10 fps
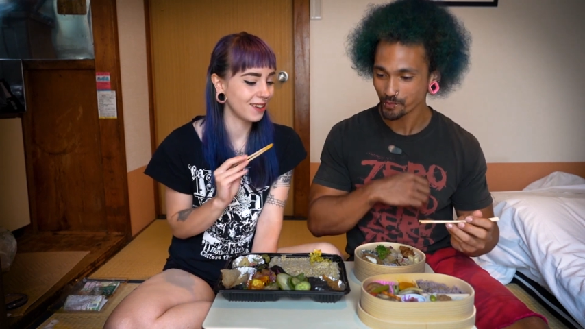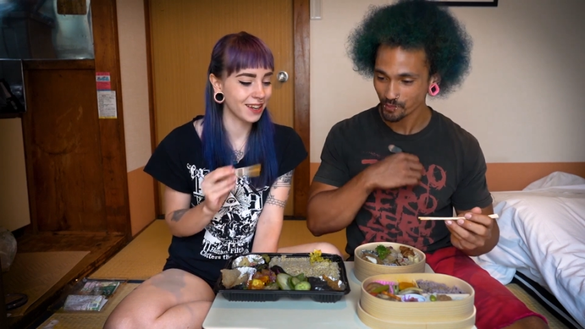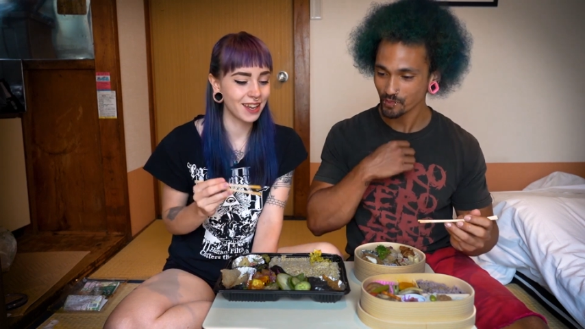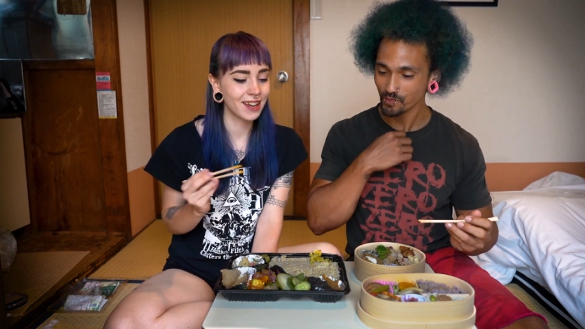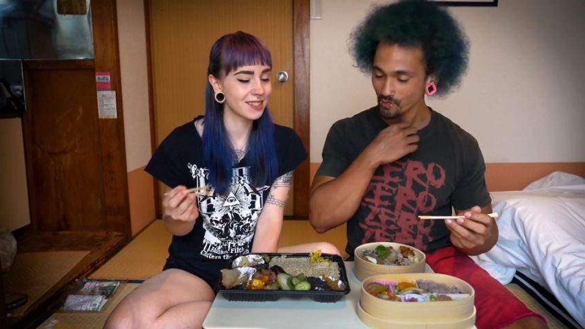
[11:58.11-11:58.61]

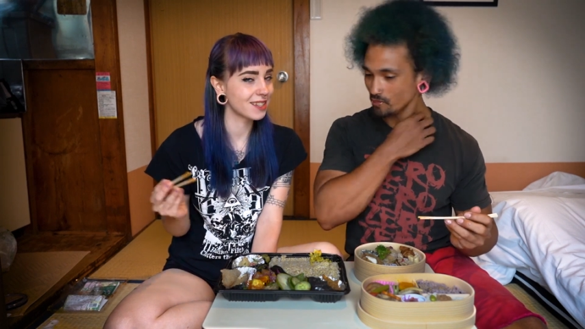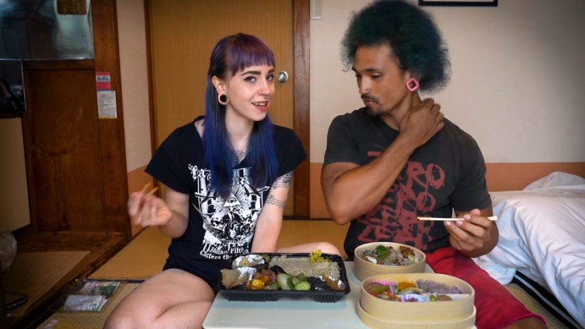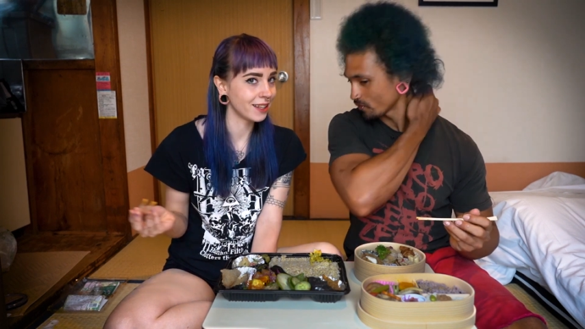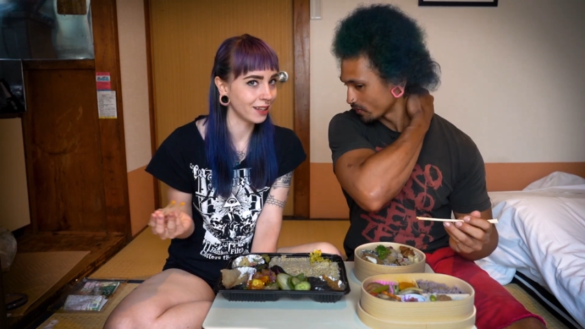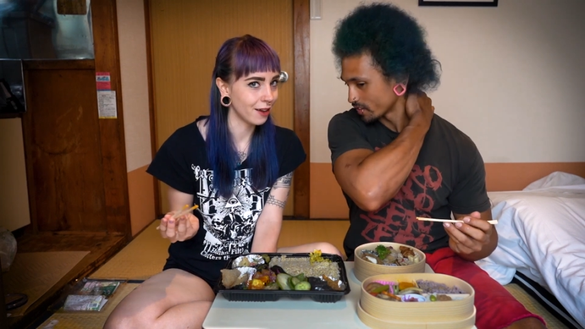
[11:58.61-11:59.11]
Speaker 1: I can't
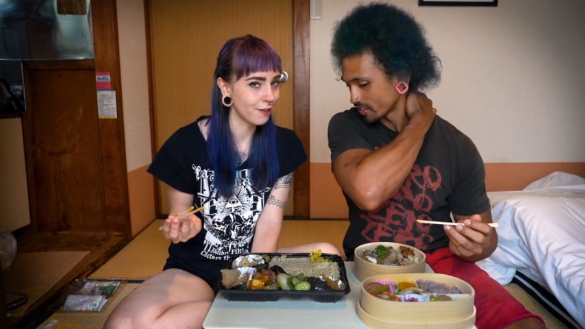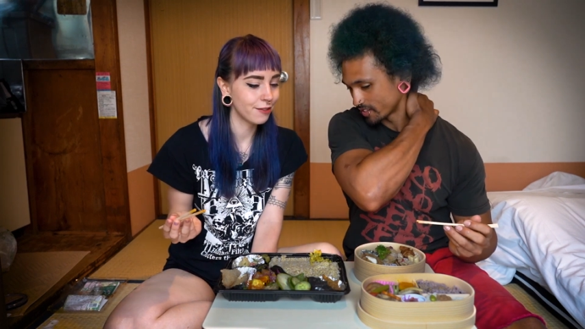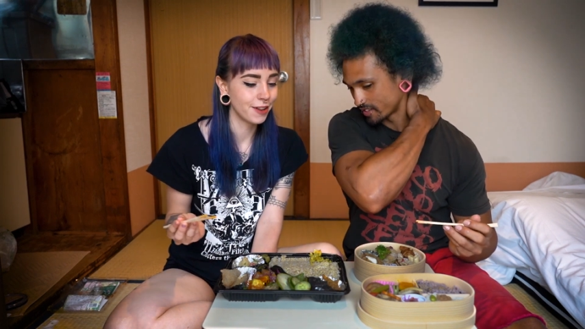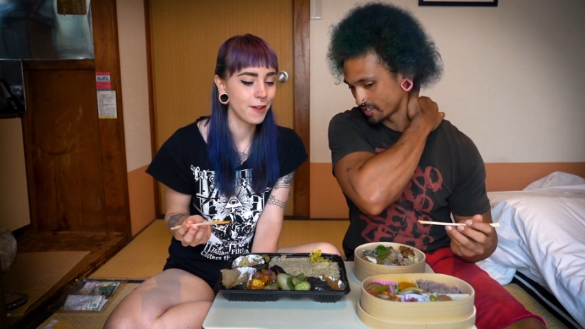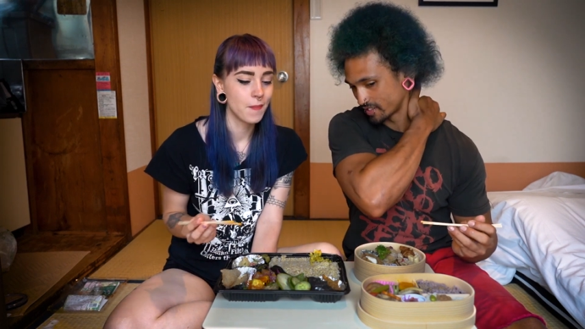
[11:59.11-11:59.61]
say I
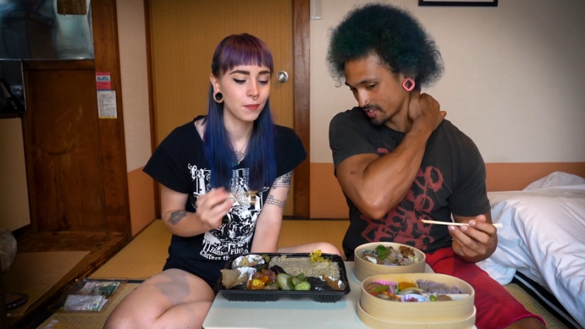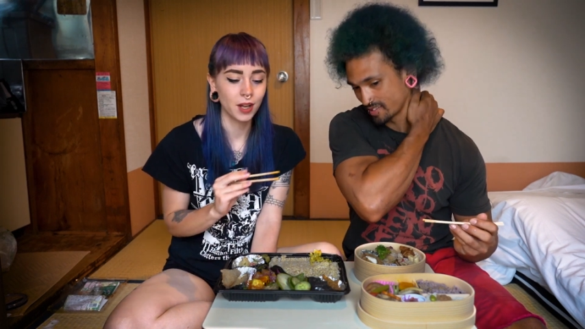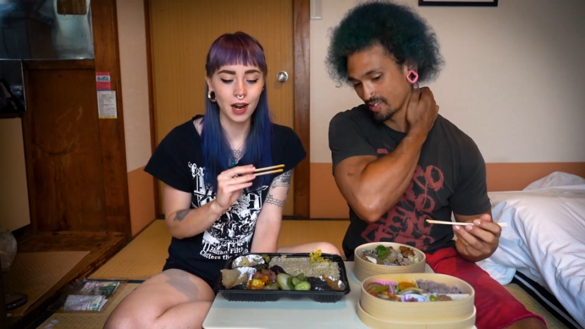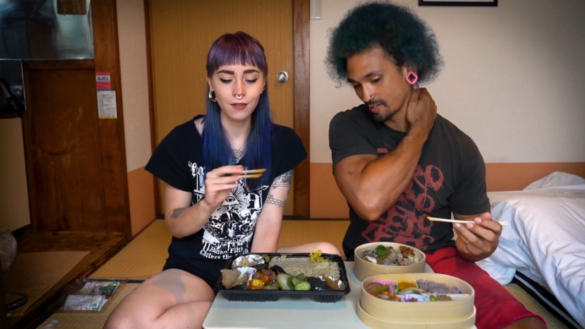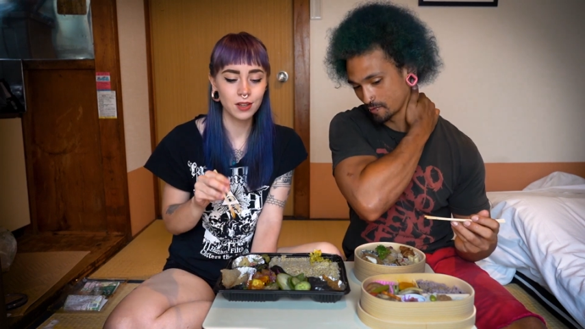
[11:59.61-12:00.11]
love,
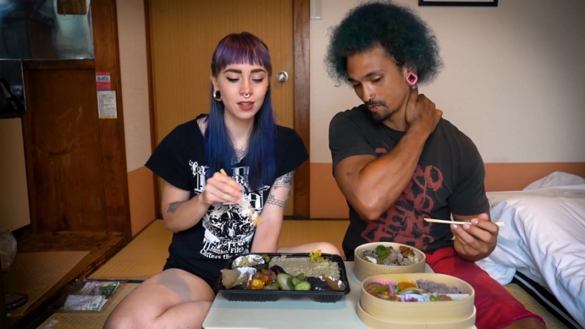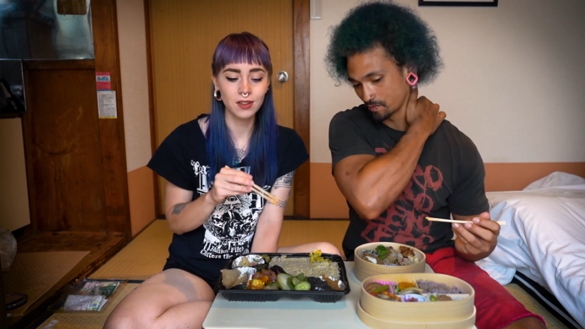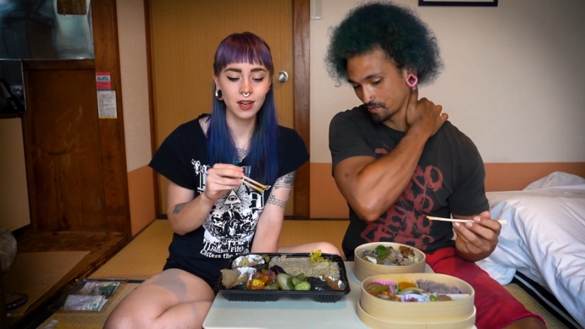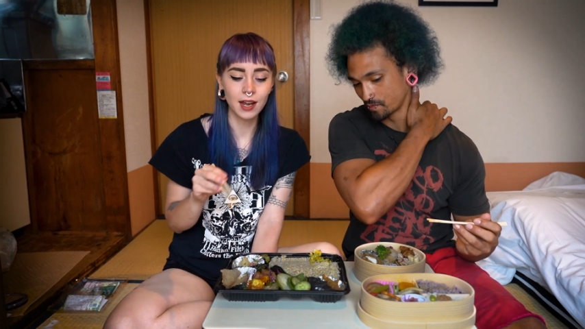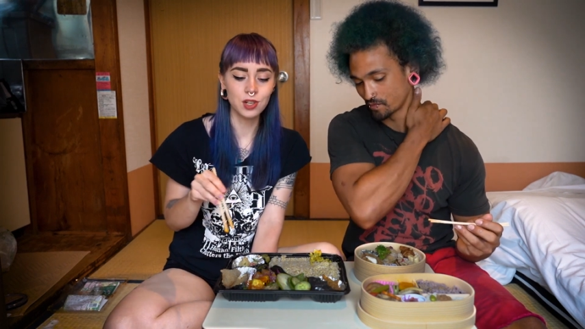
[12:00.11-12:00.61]
but
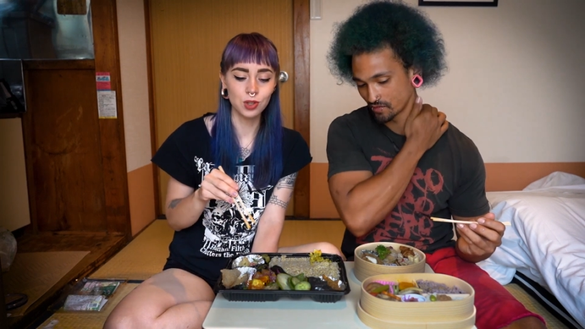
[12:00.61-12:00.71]
everything that I